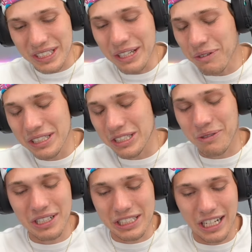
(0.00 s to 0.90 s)
He would just
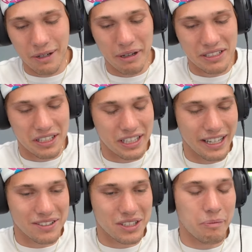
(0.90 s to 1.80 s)
want to talk about something
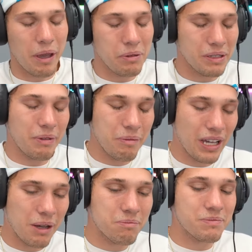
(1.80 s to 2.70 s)
else. Or maybe
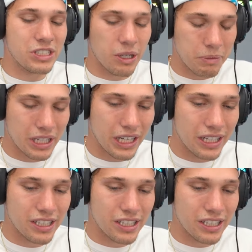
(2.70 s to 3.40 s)
I'm jumping the gun.